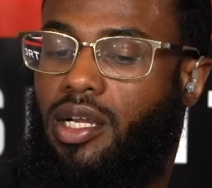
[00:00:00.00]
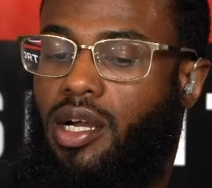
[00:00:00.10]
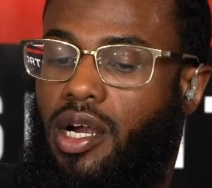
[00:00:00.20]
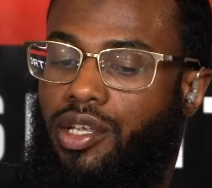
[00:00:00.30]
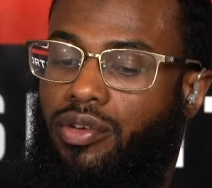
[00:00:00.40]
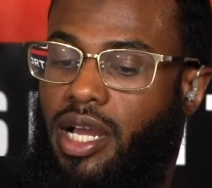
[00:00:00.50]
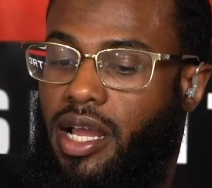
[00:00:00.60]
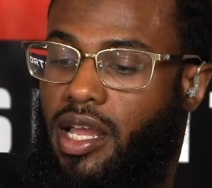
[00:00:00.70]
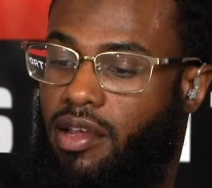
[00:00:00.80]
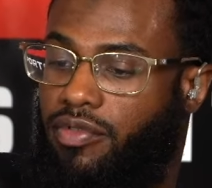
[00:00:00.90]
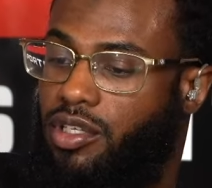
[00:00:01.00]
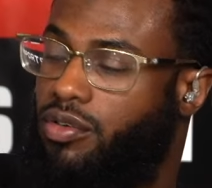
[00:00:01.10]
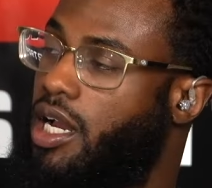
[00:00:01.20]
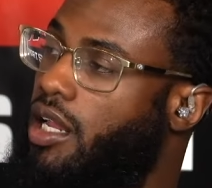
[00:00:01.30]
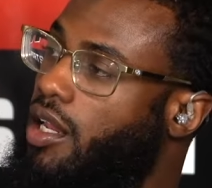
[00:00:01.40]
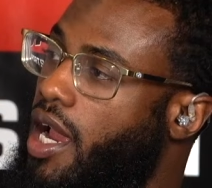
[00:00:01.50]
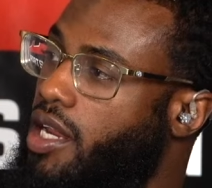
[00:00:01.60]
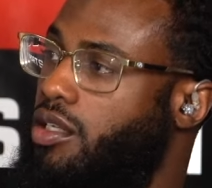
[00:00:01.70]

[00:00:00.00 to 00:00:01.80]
all right, you got heavy, you got light,